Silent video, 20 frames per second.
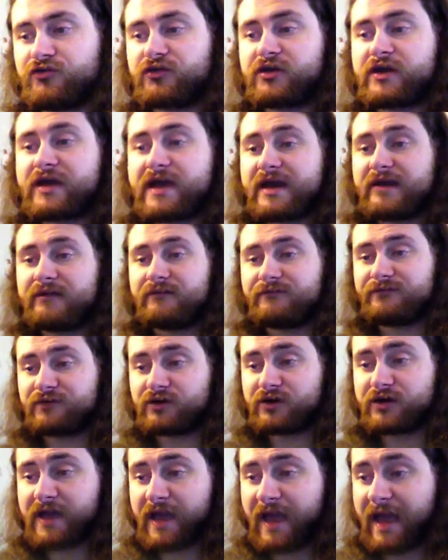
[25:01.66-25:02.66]
Verde and
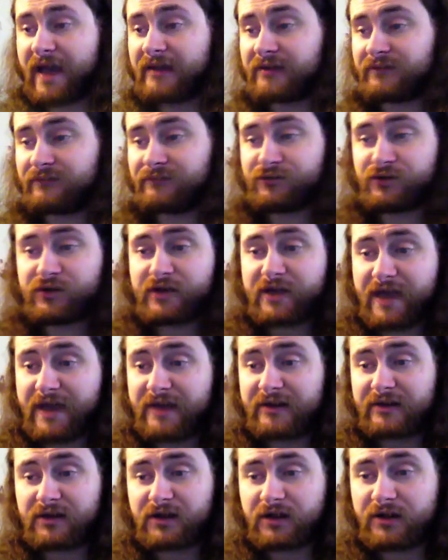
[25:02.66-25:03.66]
Verde and Verde
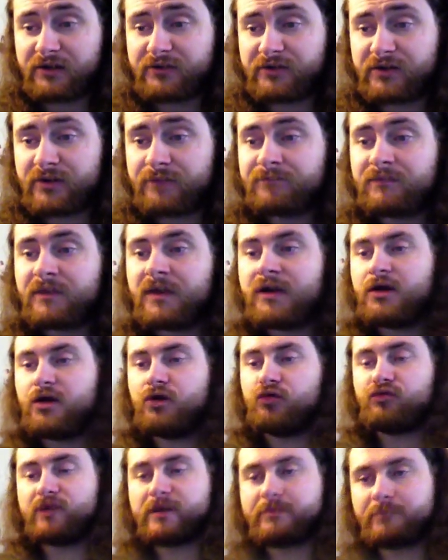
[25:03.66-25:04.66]
Anaconda,
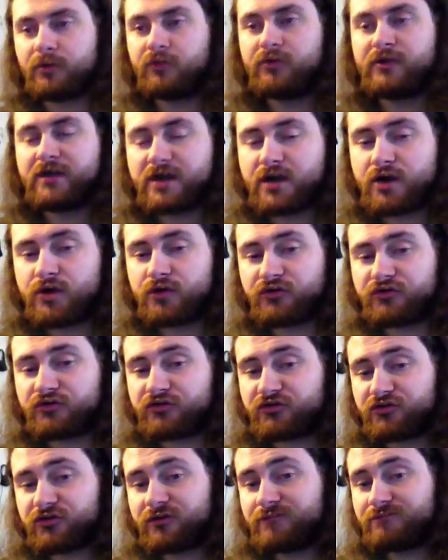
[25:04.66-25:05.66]
Rainbow
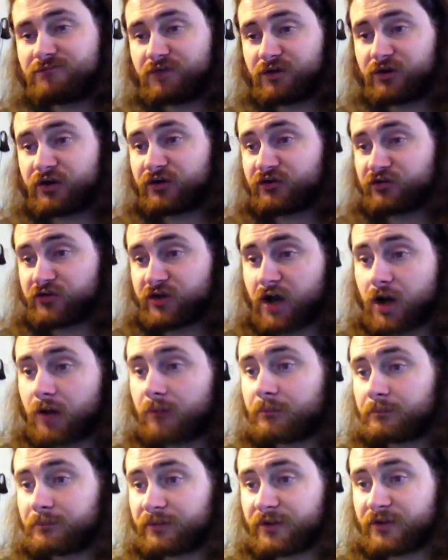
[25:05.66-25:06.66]
Neos, you're good to go.
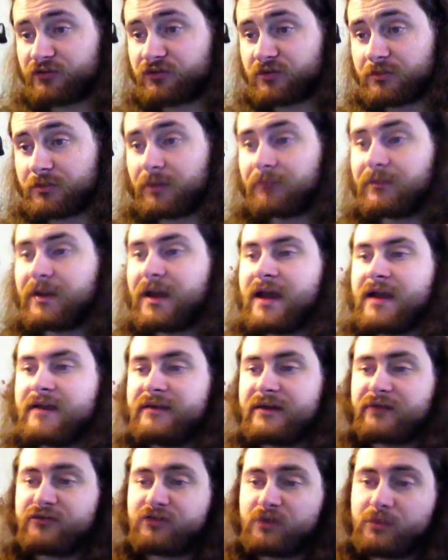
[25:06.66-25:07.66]
Plain and simple.
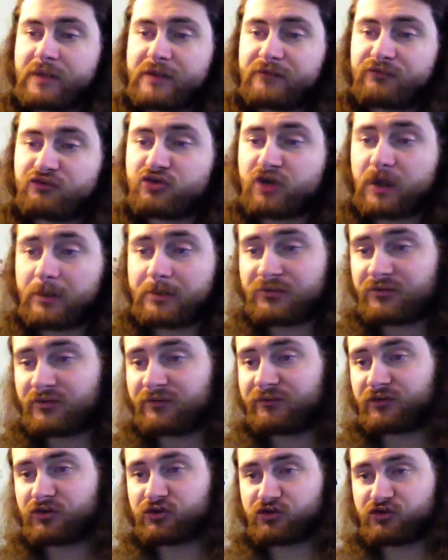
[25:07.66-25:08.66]
Next up, we have two copies
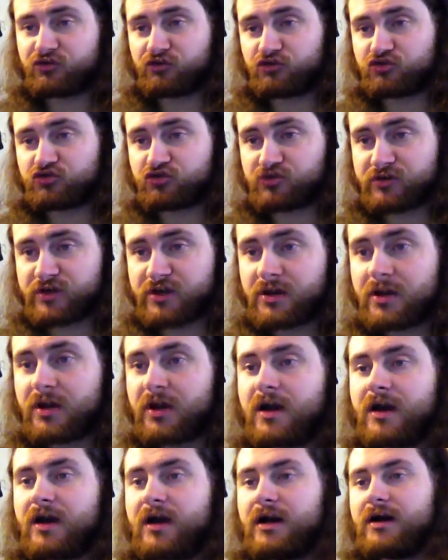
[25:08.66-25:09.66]
of the Crystal Tree.
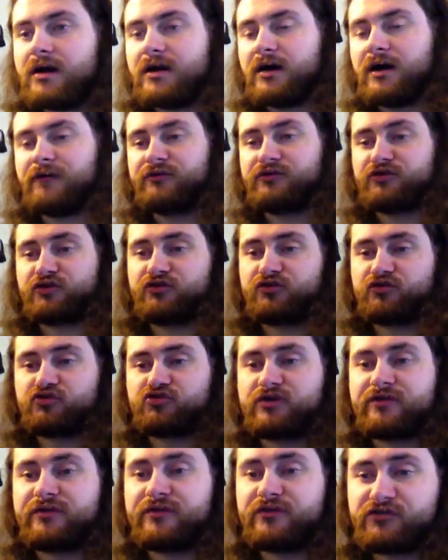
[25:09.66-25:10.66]
Of Crystal
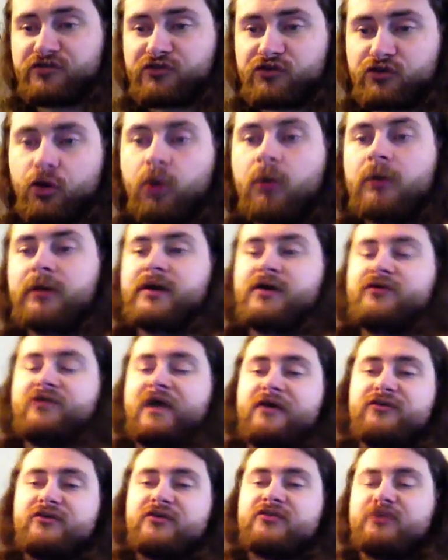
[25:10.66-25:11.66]
Tree, this is a cool one because,
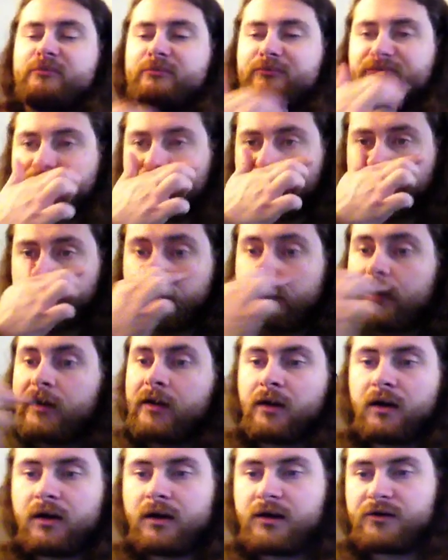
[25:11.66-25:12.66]
as I said before,
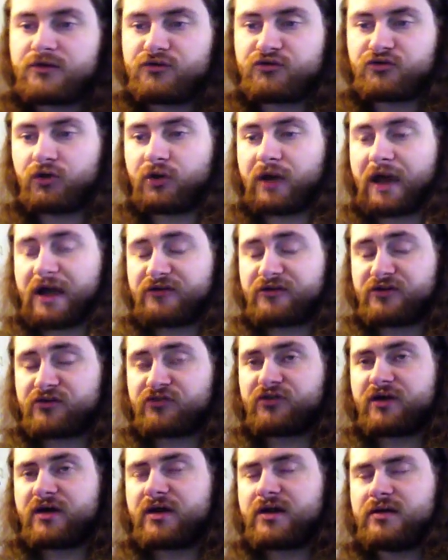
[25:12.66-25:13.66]
so as I
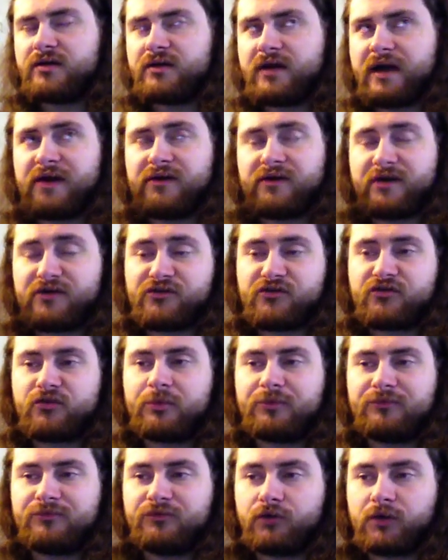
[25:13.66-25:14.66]
said, as I
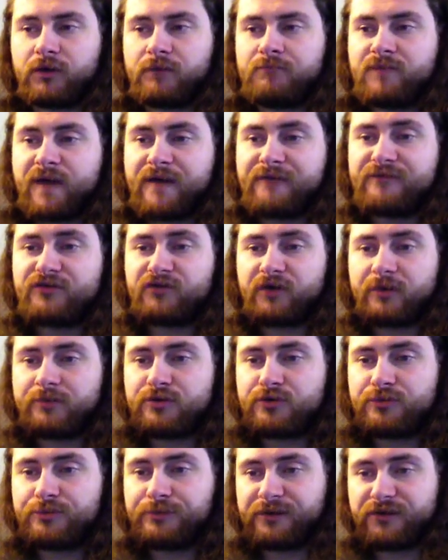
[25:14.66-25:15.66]
said before, every time
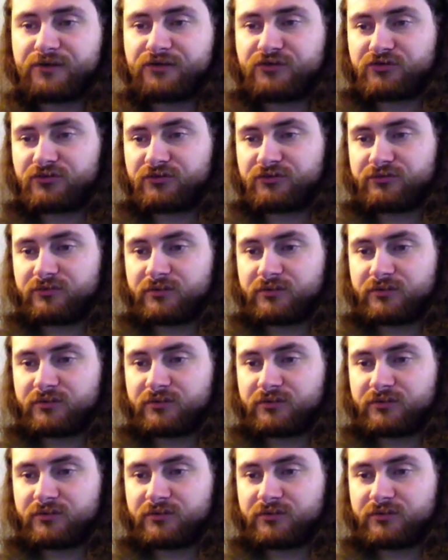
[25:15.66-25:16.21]
you place,